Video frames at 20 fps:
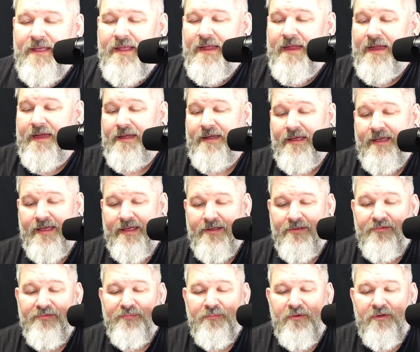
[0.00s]
and
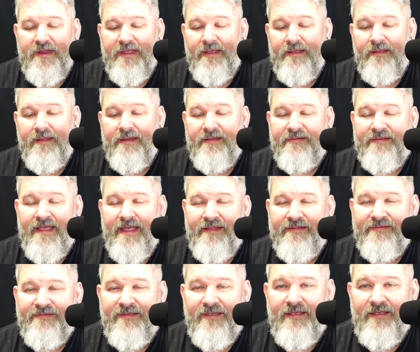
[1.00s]
it was pretty
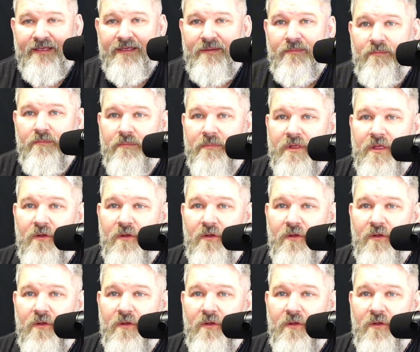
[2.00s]
intense seeing him